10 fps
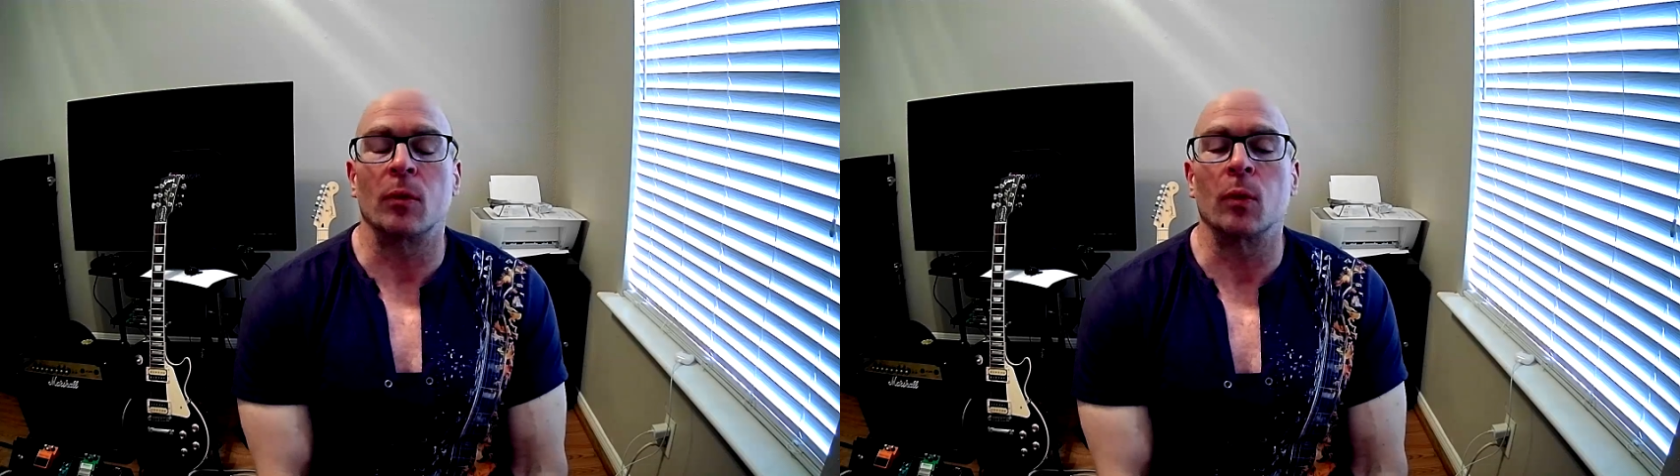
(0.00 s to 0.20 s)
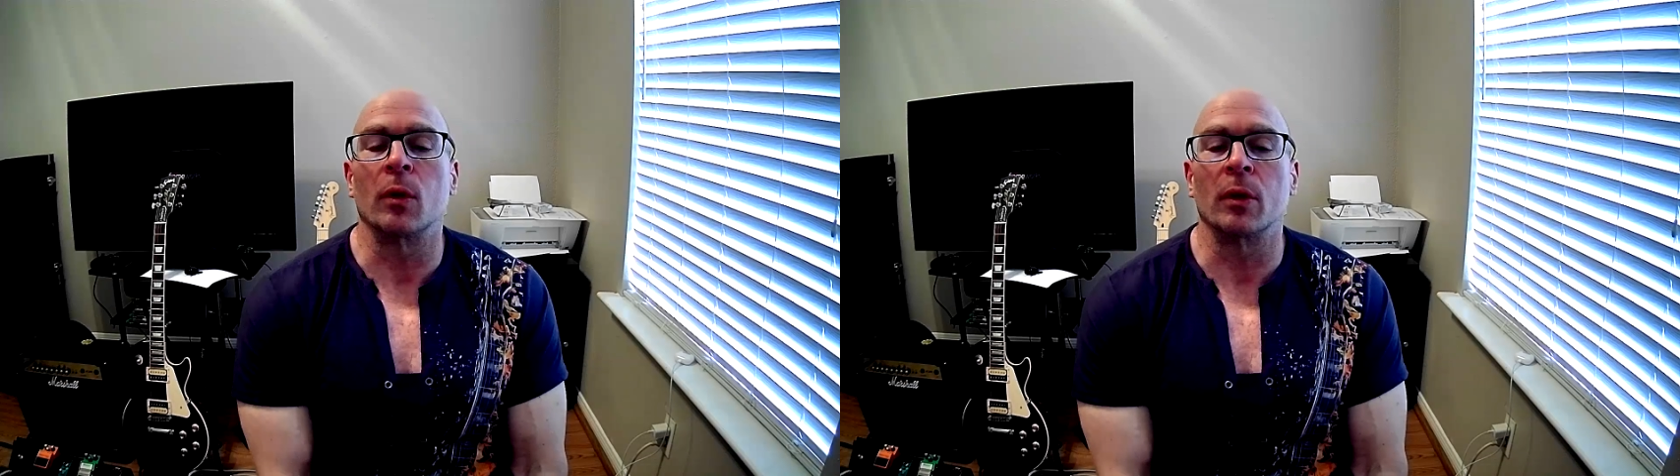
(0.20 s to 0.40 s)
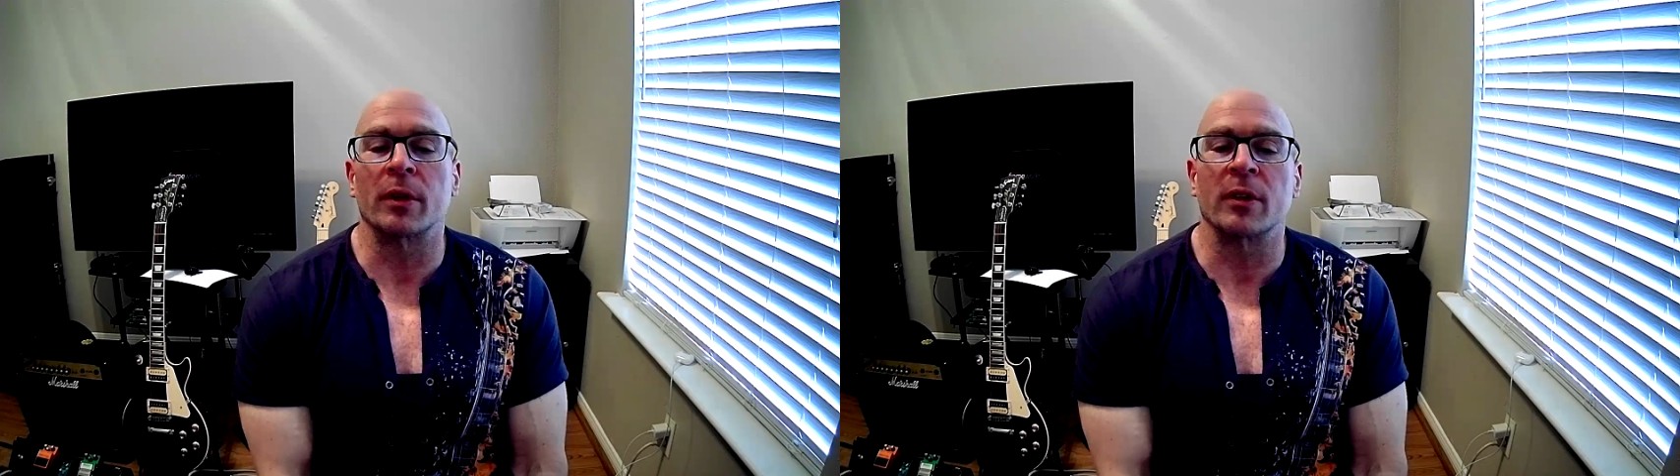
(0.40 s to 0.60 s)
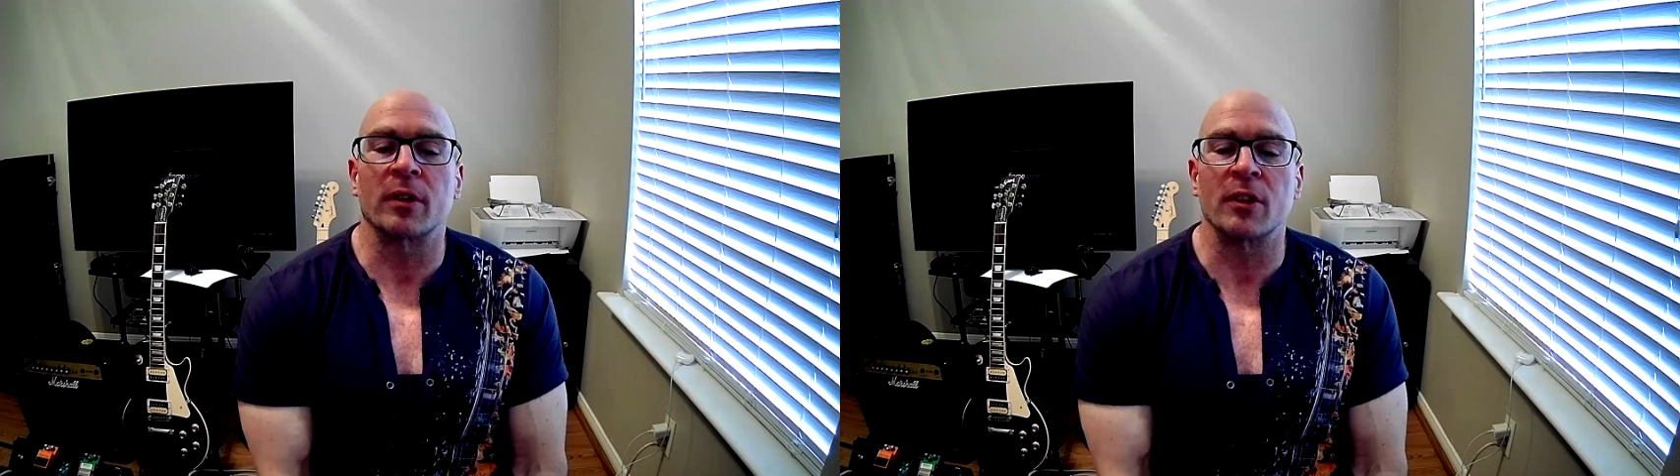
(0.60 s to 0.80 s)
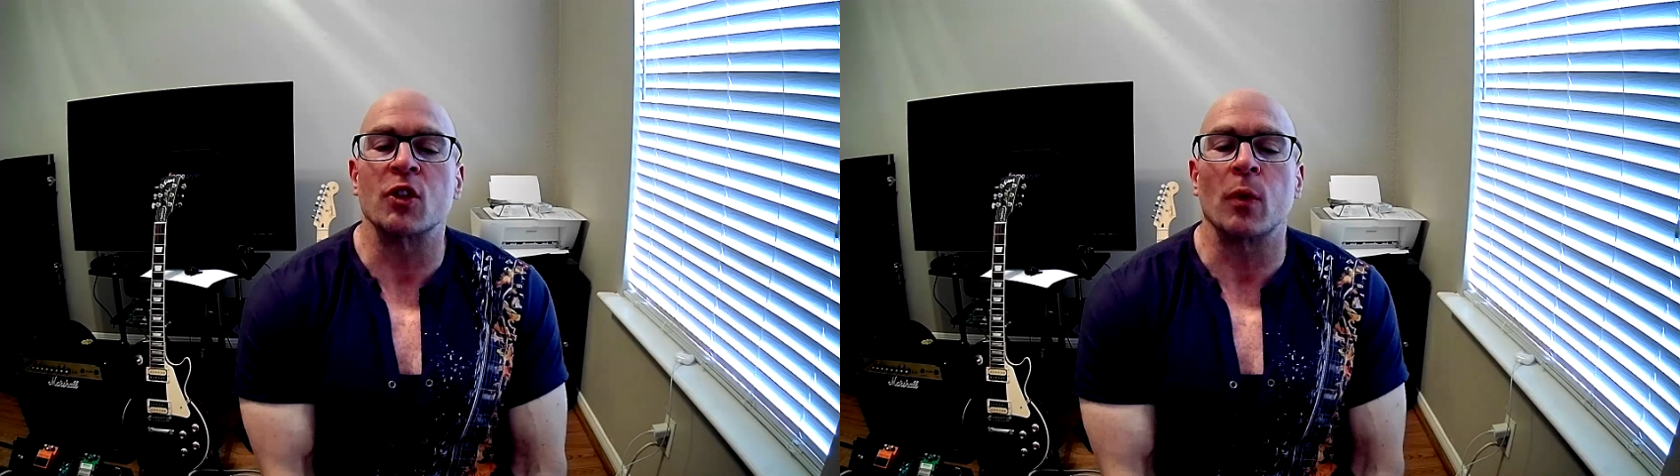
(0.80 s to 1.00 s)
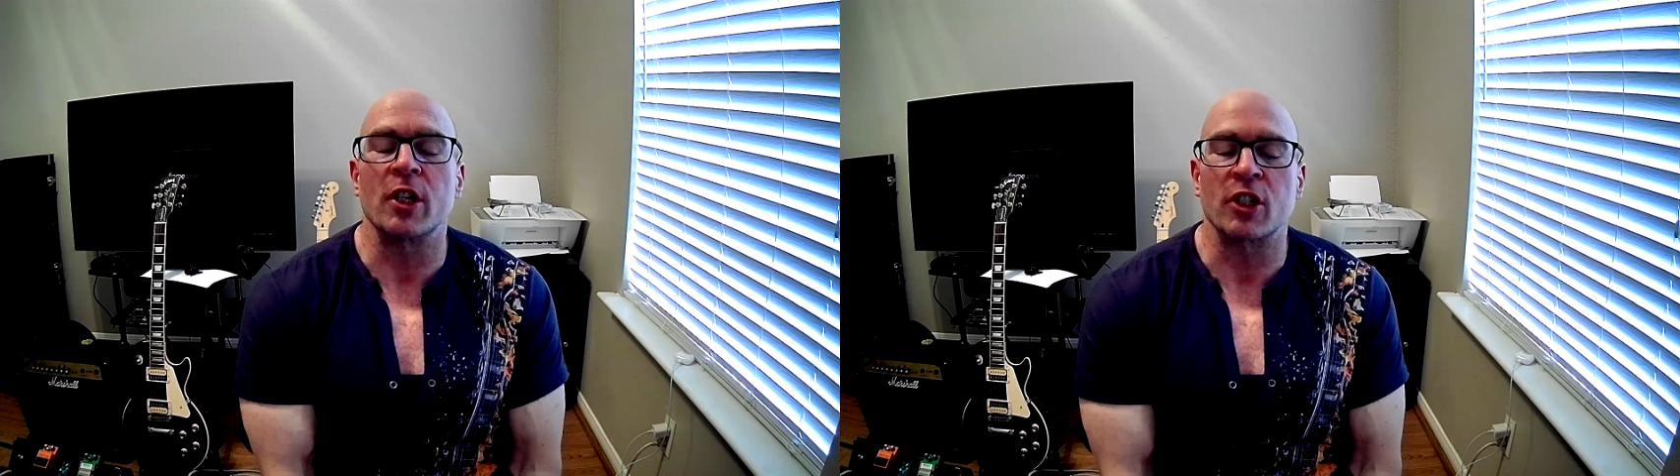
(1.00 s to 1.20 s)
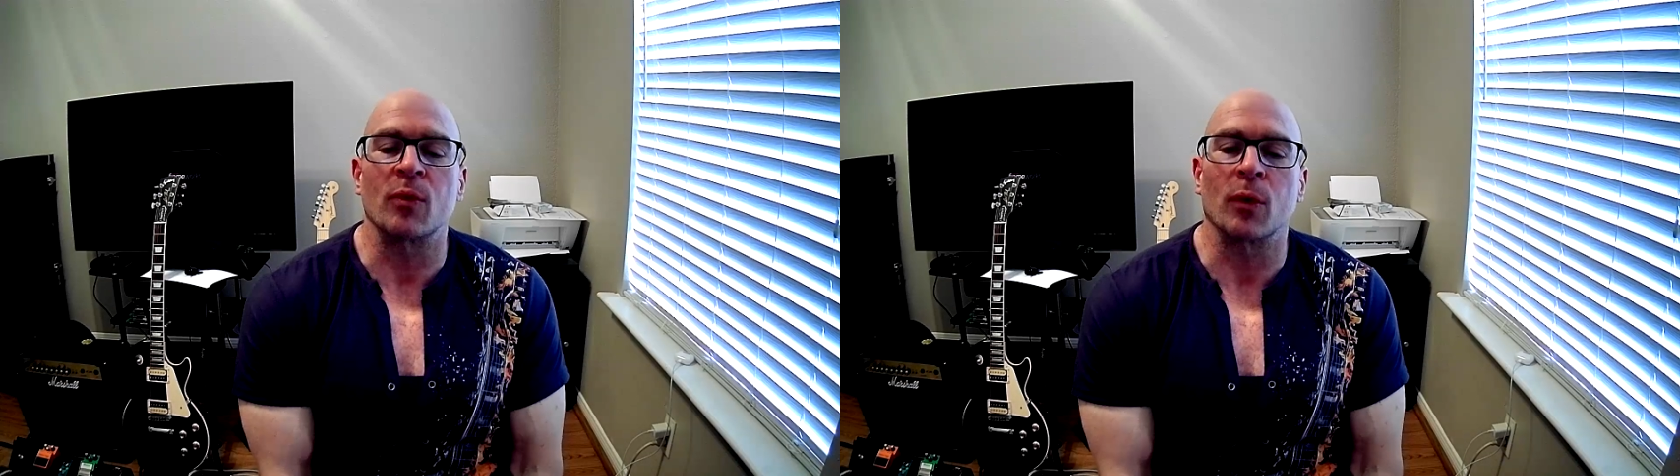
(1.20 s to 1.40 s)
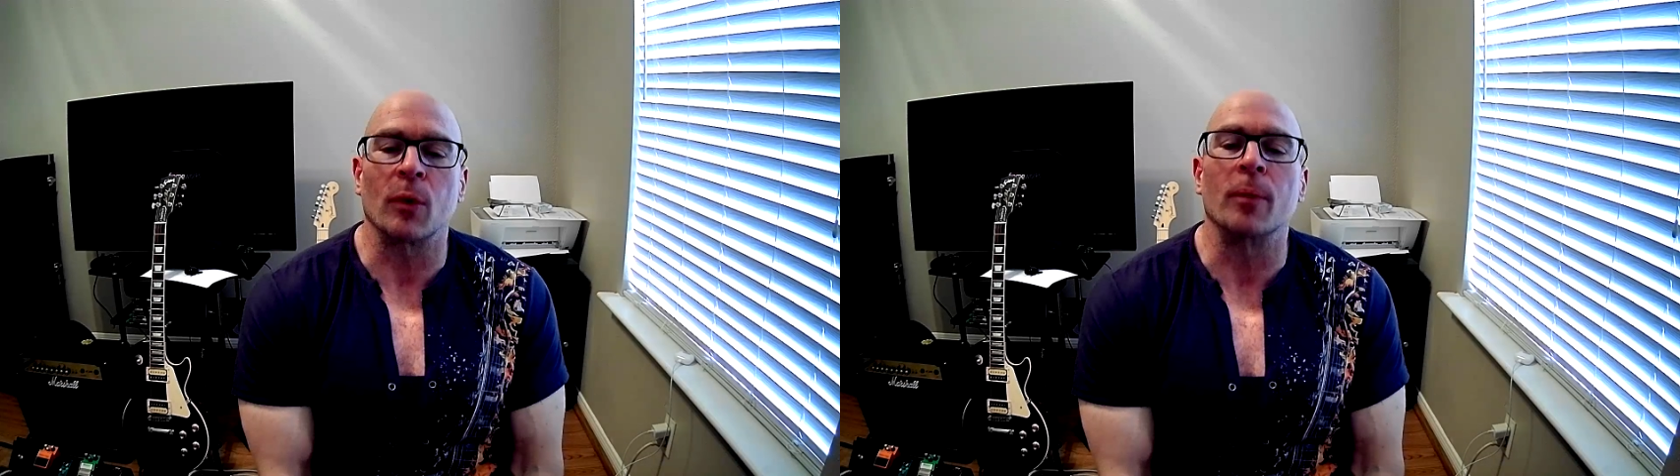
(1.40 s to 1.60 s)
will look at the situation
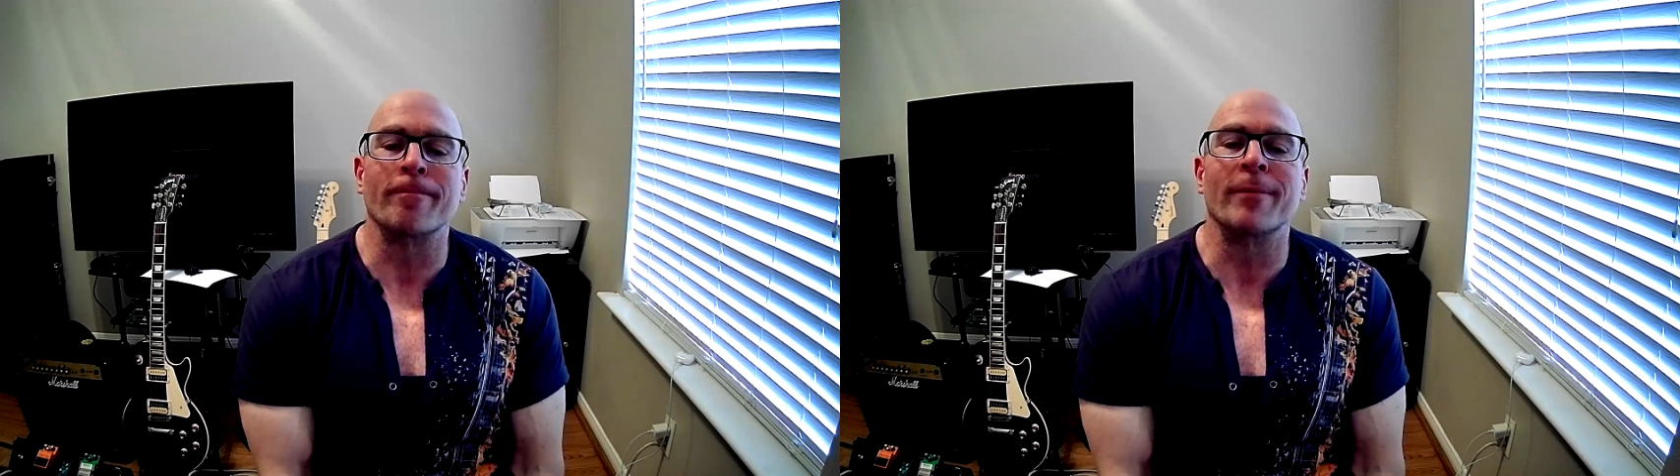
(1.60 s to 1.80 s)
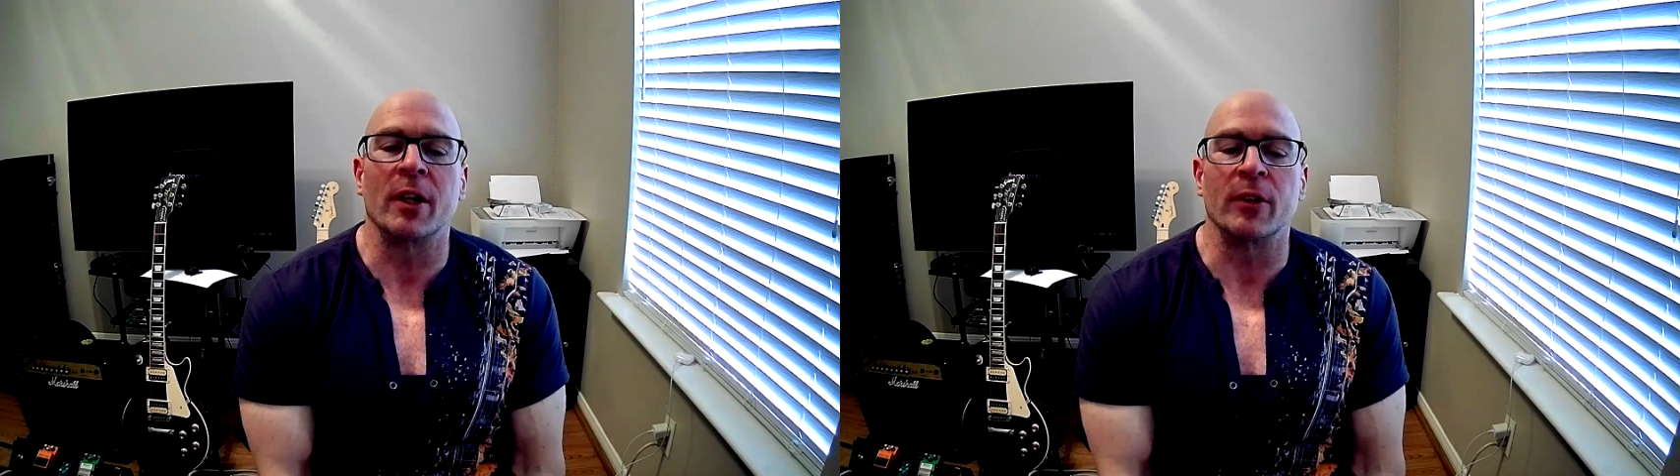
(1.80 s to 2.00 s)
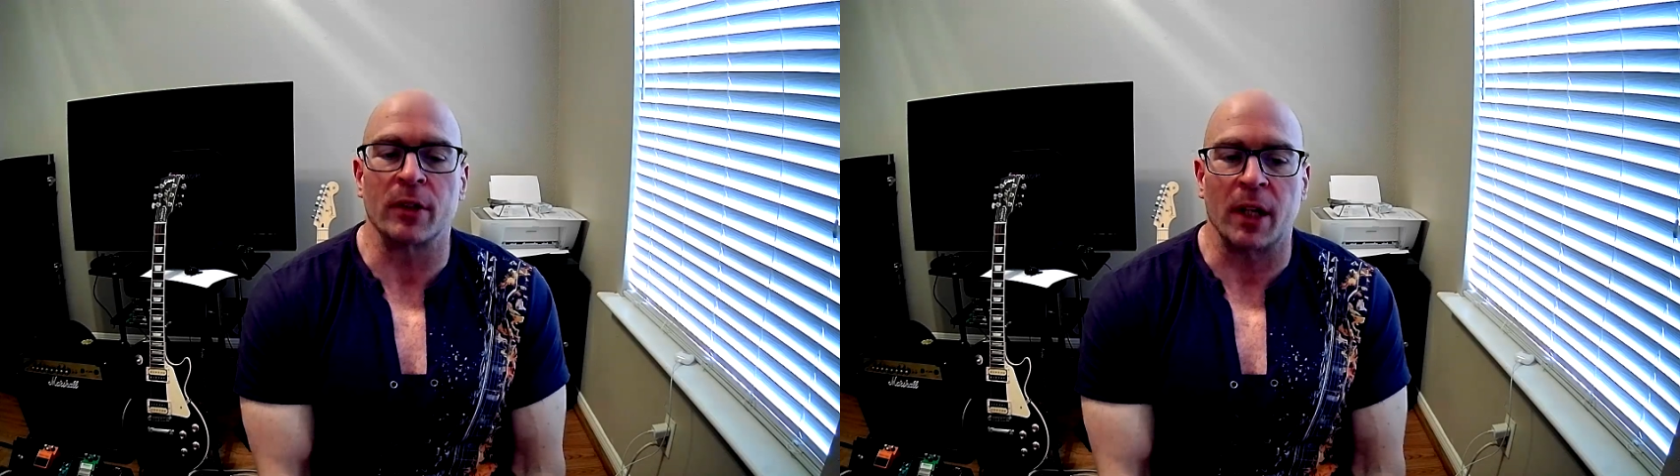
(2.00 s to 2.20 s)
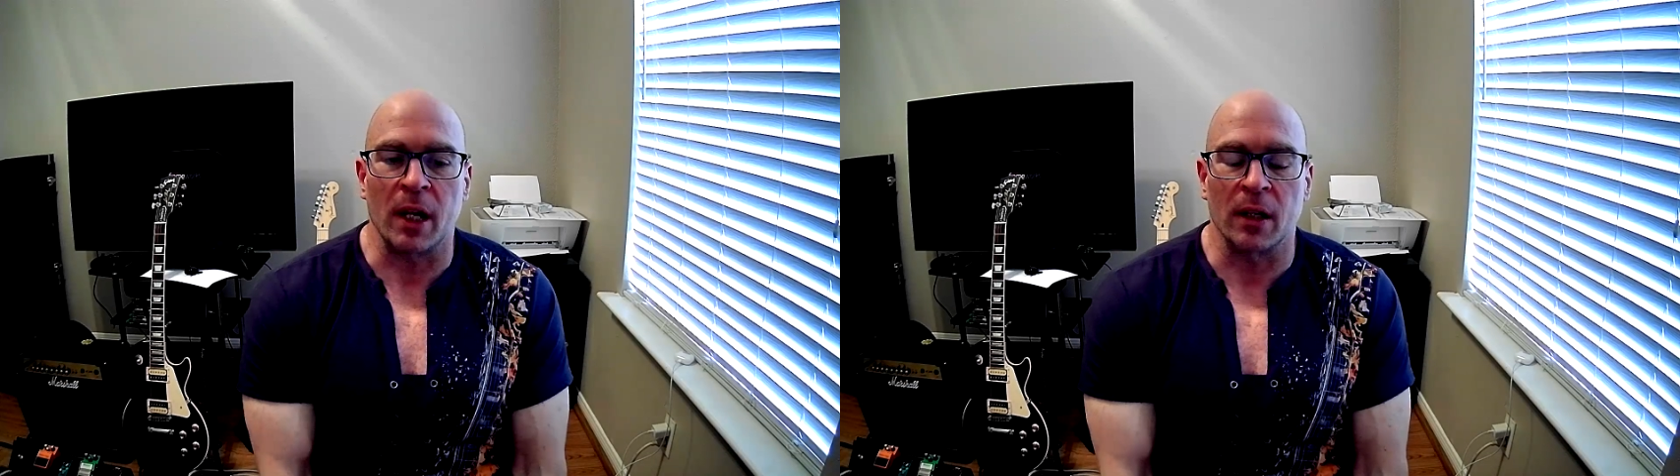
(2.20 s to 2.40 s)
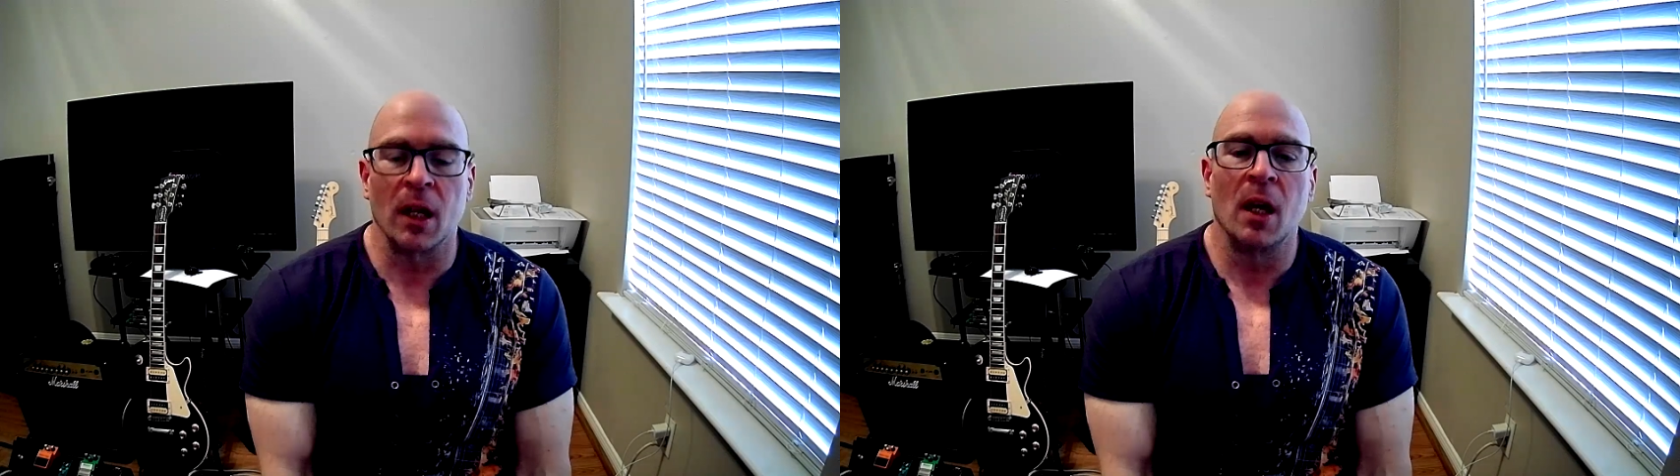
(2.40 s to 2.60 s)
will understand.